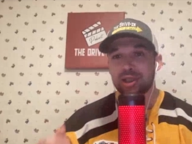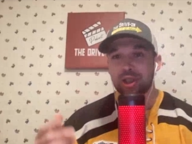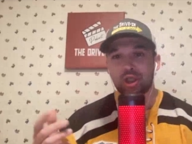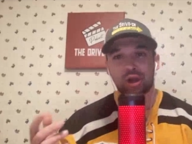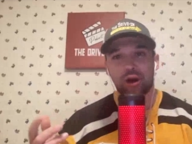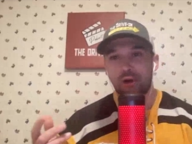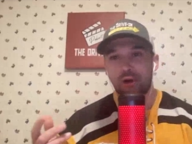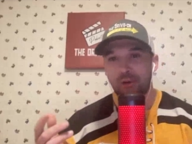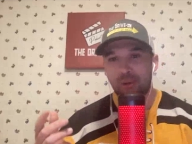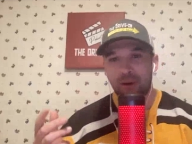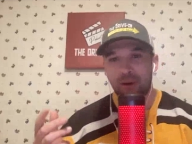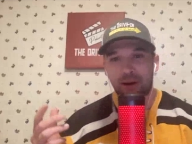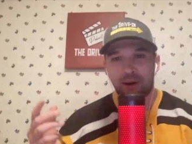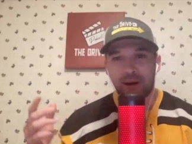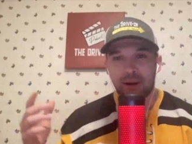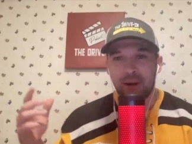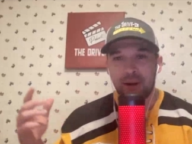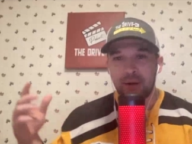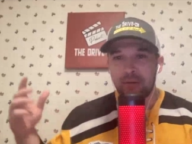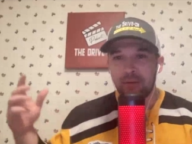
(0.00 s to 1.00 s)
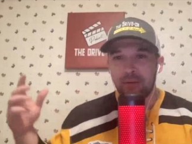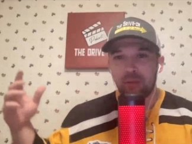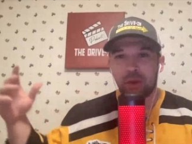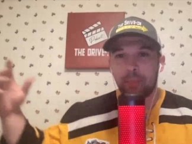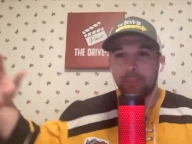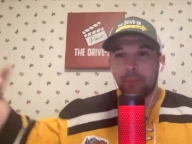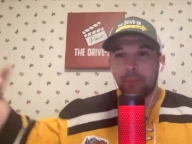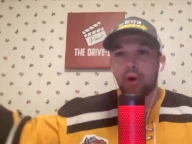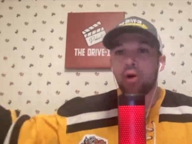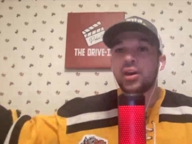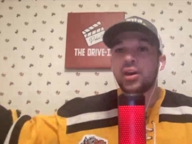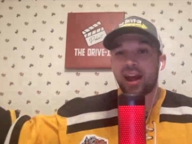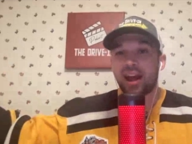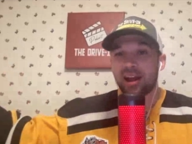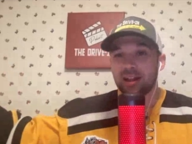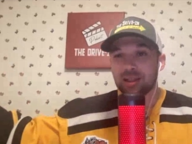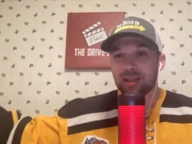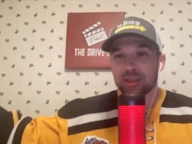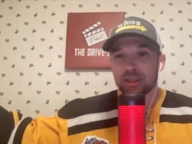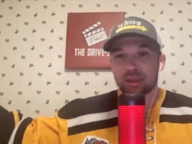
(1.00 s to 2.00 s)
a show where the
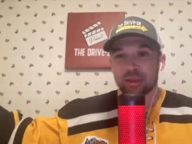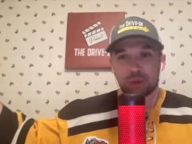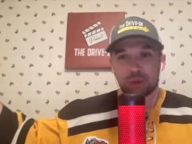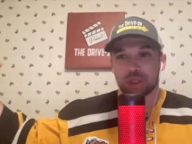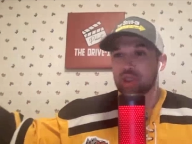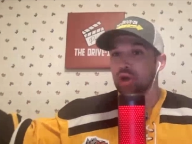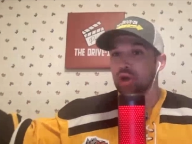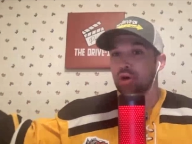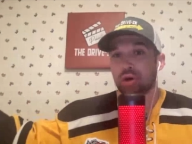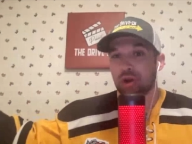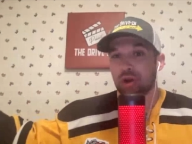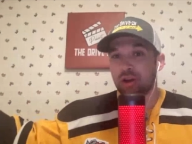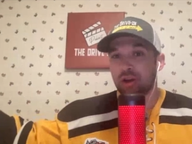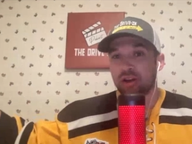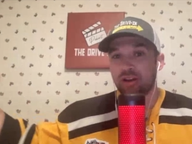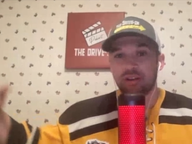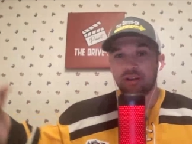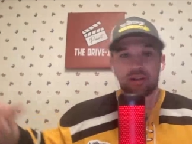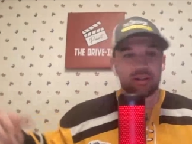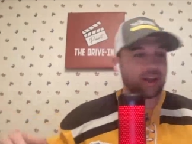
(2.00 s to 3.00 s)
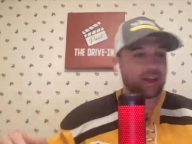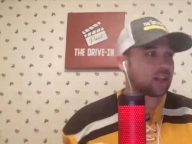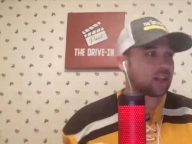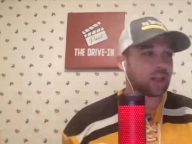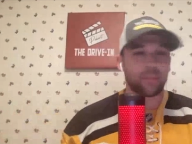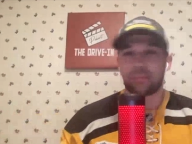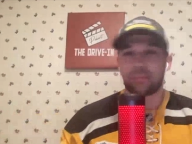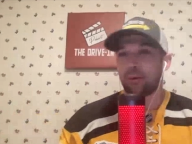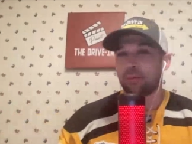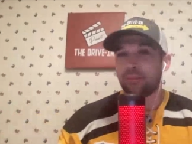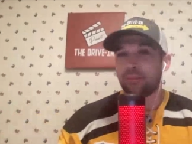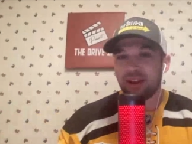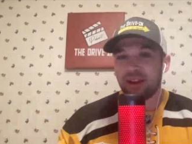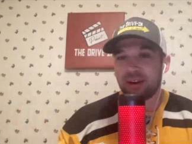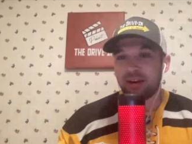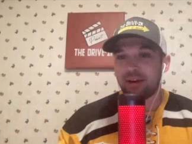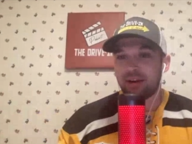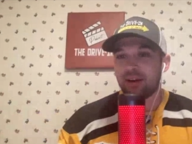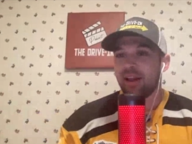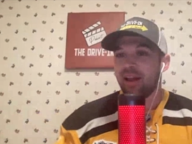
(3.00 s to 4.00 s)
bookends were so good, like the
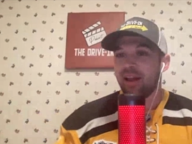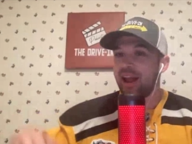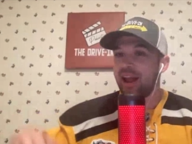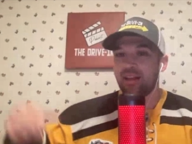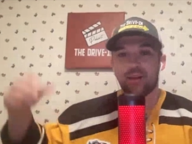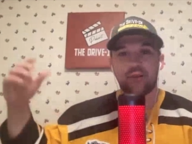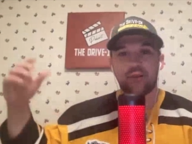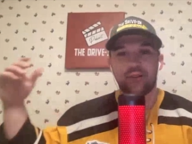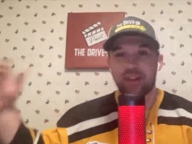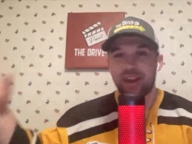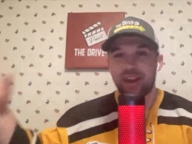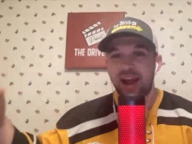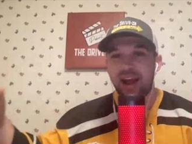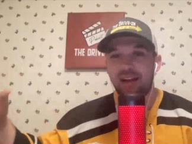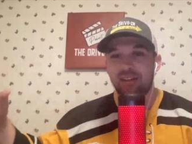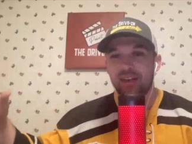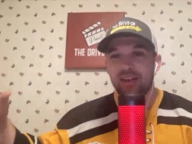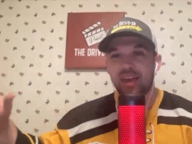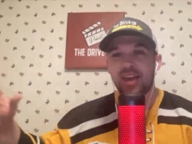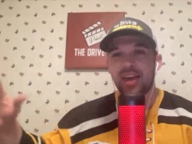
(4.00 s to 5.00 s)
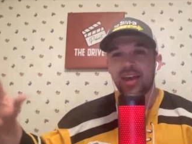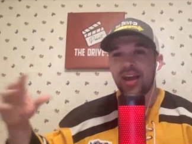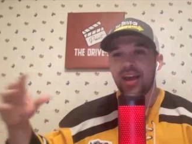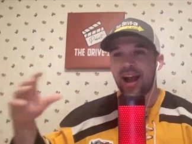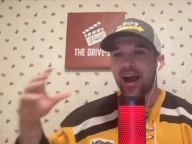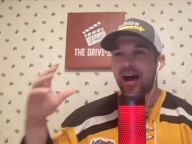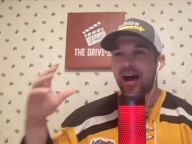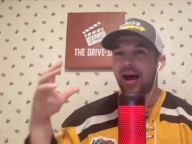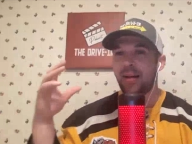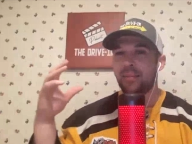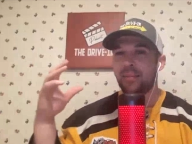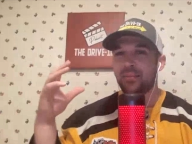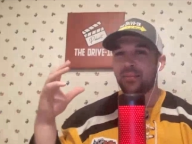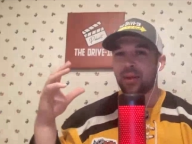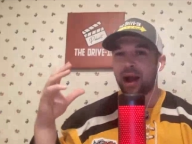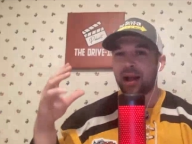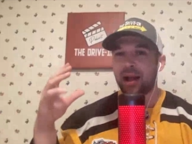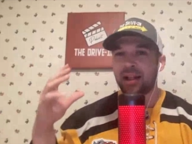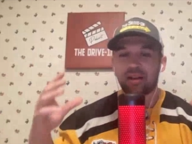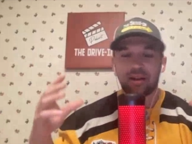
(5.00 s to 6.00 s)
premiere and the finale, um,
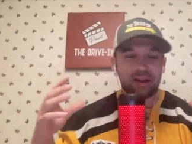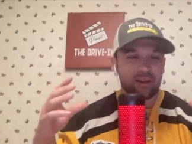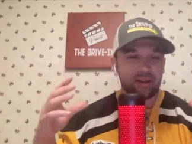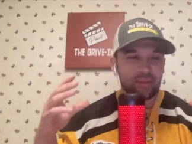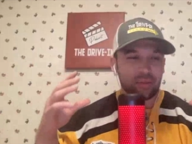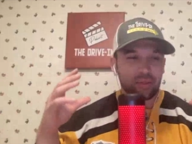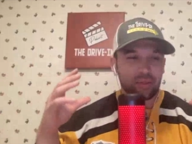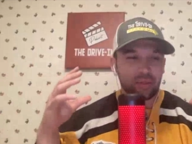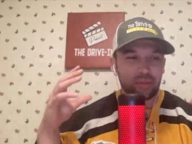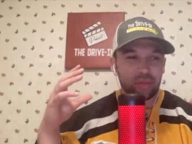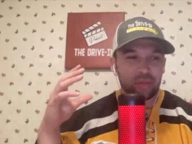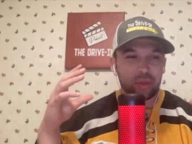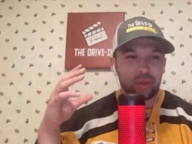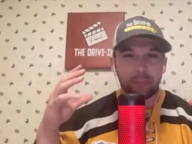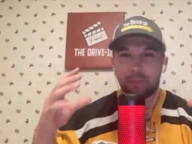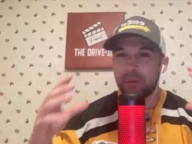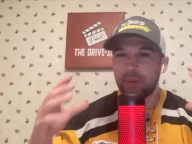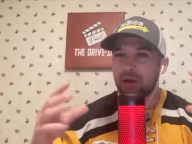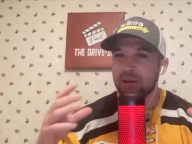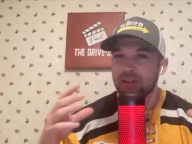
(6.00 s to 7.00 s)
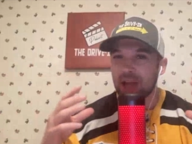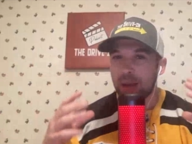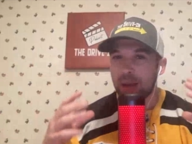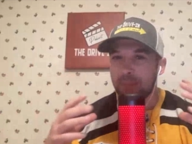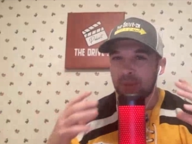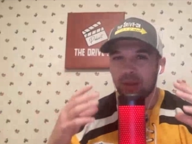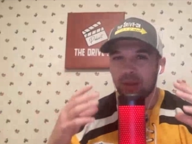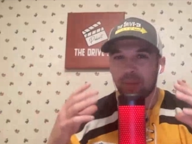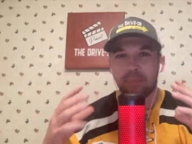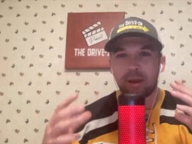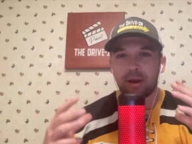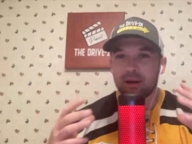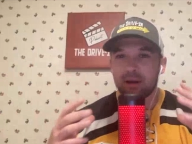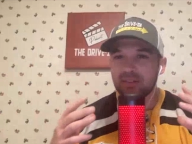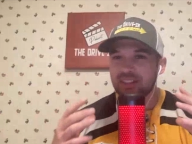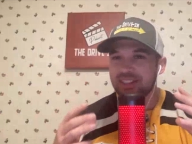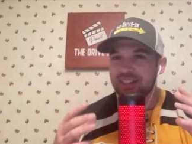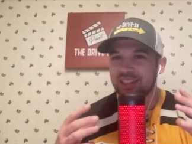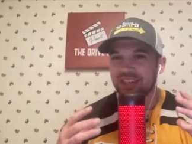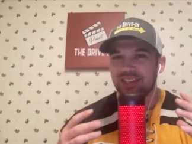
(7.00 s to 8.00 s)
I thought the build-up in the middle
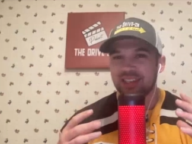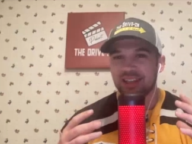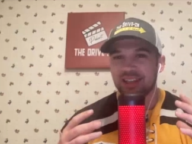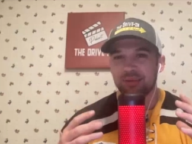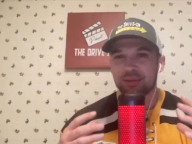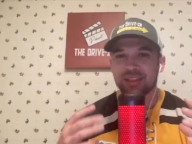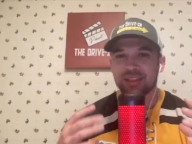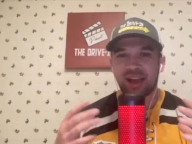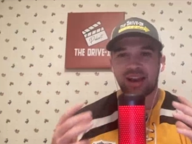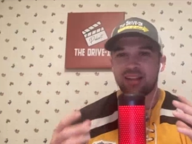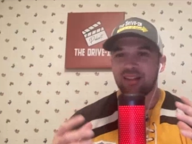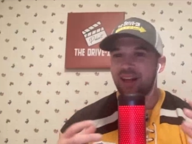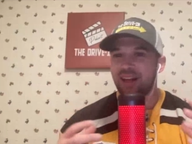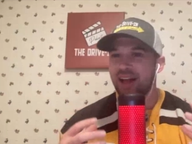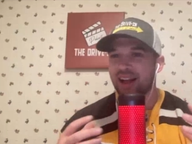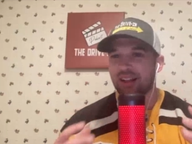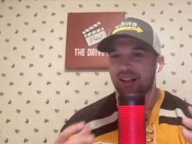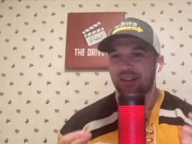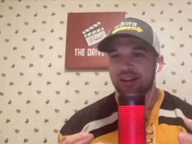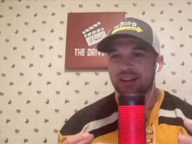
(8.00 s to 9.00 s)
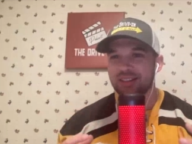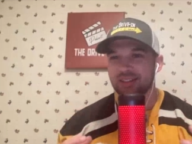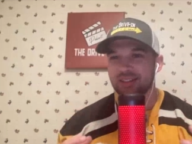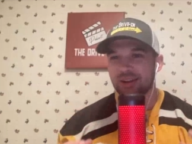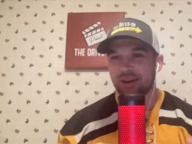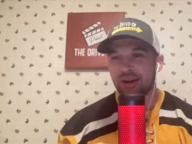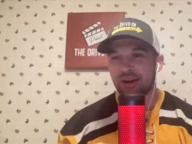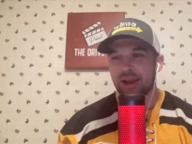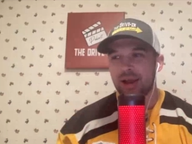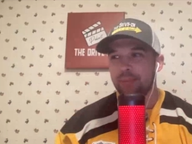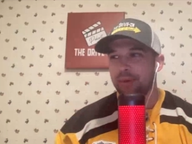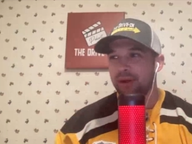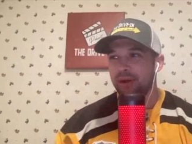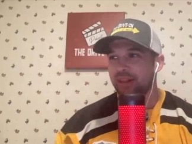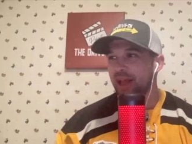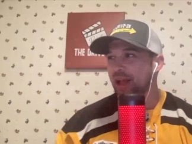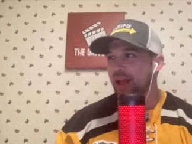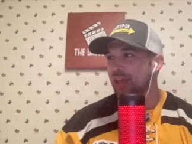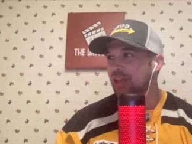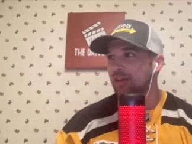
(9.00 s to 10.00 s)
of the season was kind of lackluster,
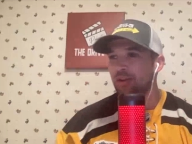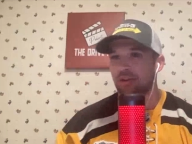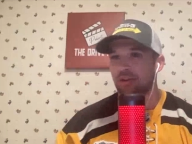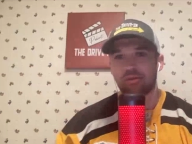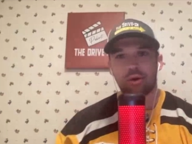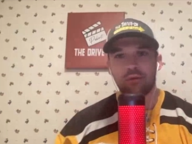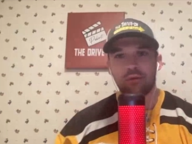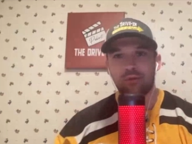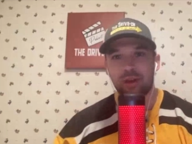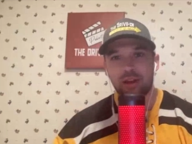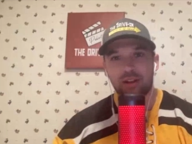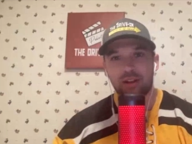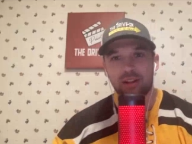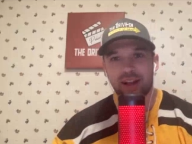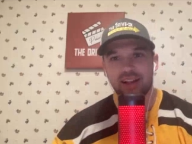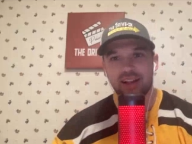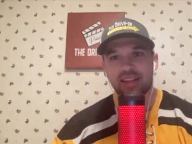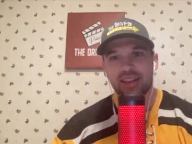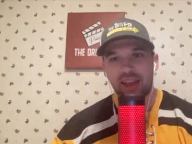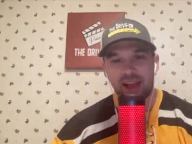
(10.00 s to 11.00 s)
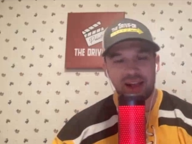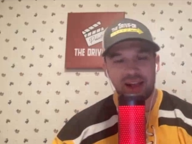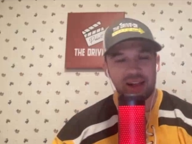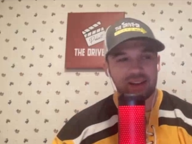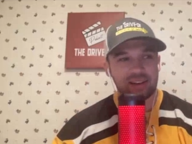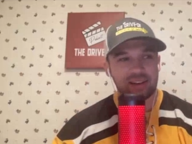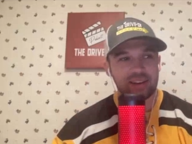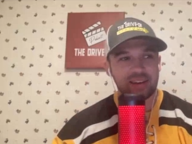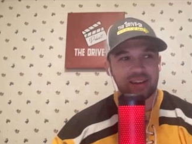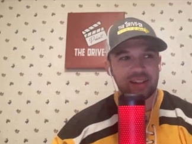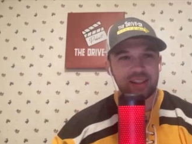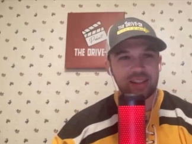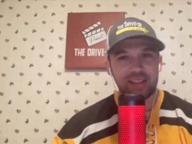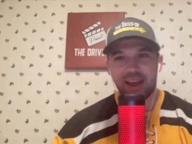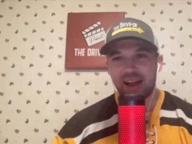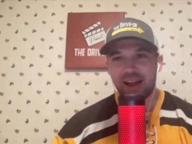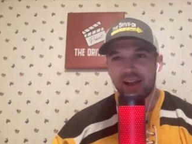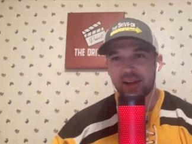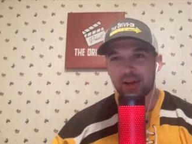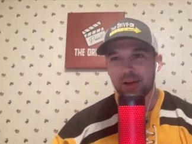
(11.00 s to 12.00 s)
but that huge reveal at the end
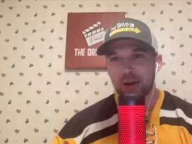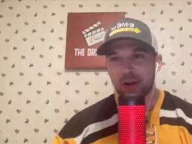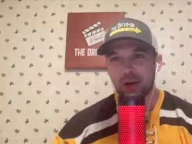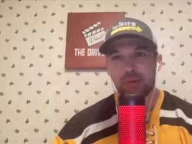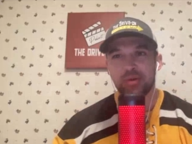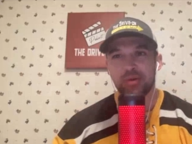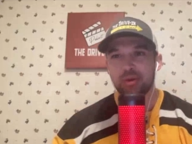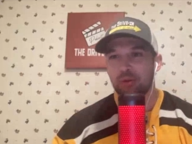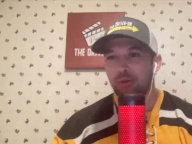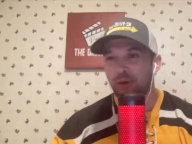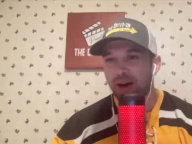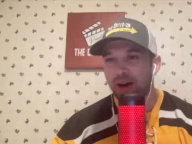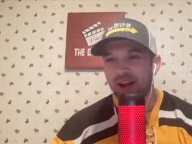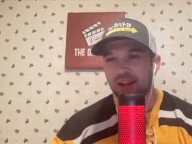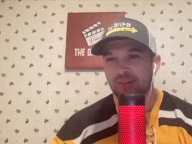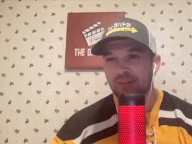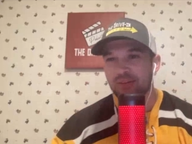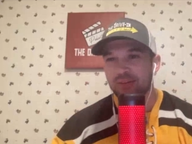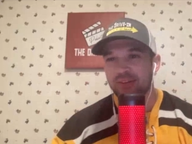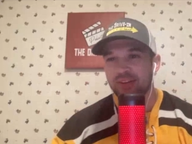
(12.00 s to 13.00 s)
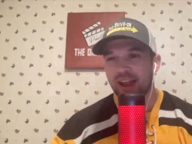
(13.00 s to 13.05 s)
that Coop's wife